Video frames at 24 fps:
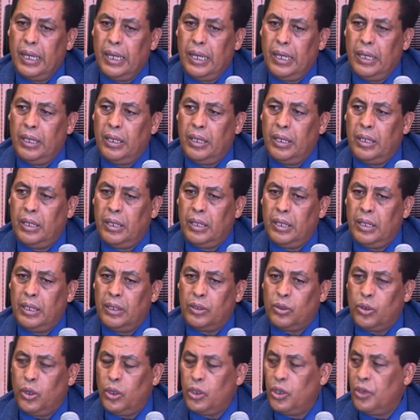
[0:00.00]

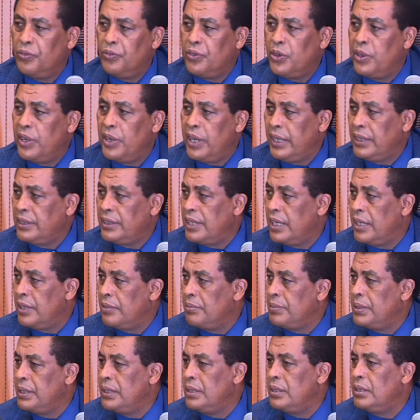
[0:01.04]
Code of conduct
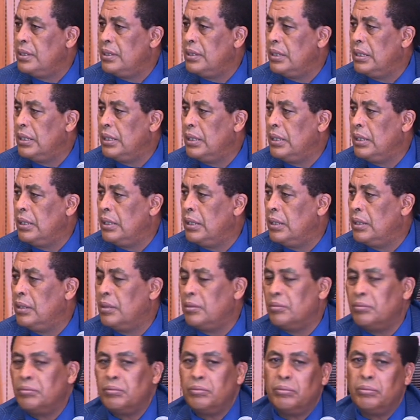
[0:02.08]
had been
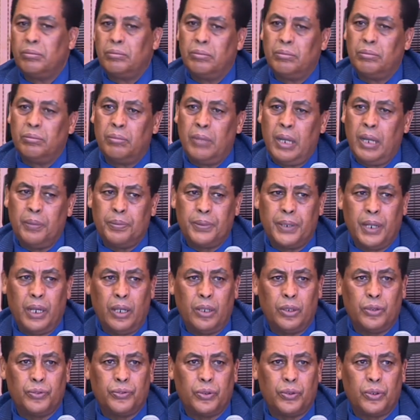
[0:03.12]
mapped
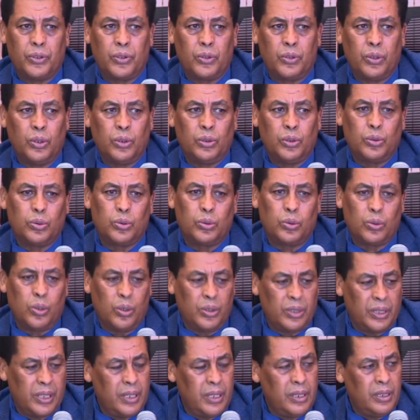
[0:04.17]
out for those who
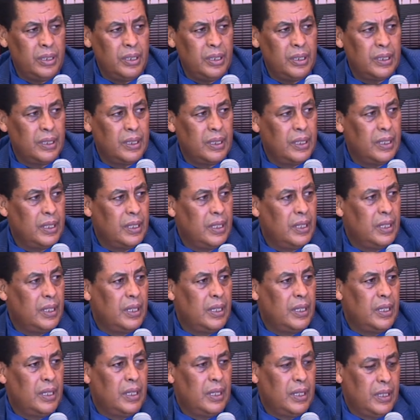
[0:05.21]
contend.
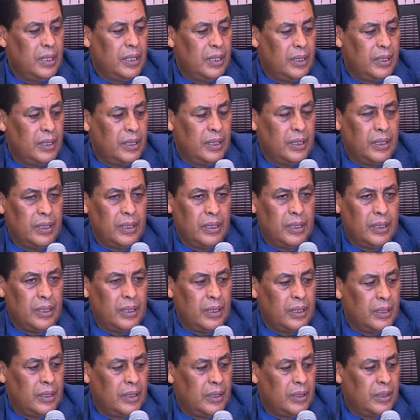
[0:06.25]

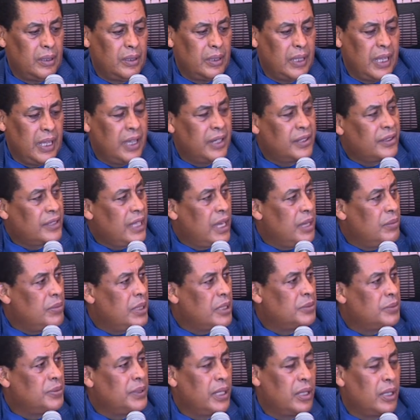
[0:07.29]
Airtime
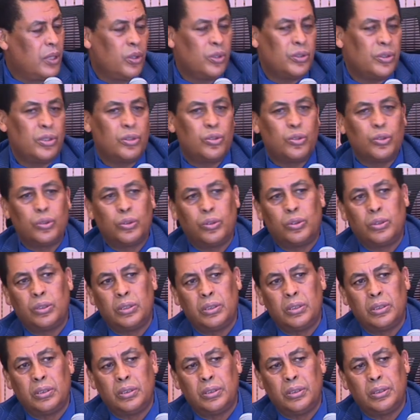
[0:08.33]
has been allotted to
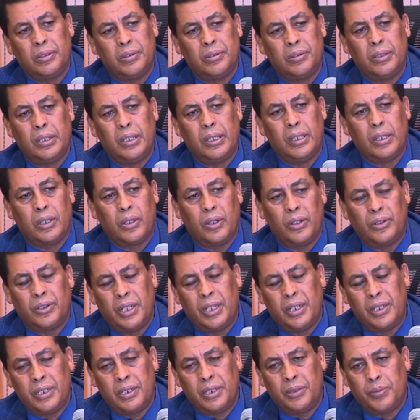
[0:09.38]
the
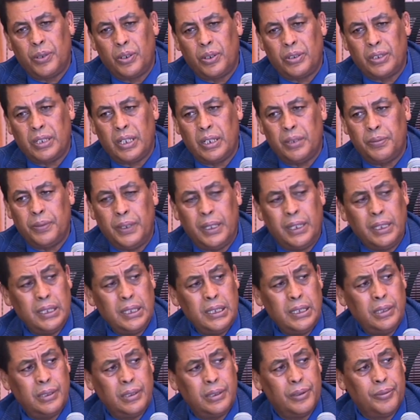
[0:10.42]
contending political
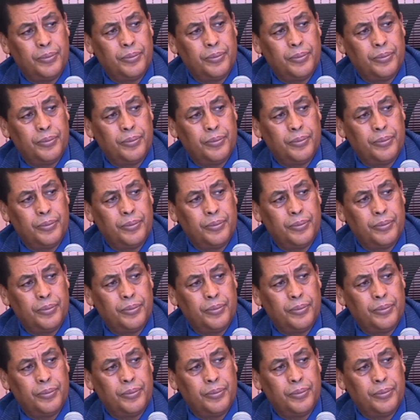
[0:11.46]
parties.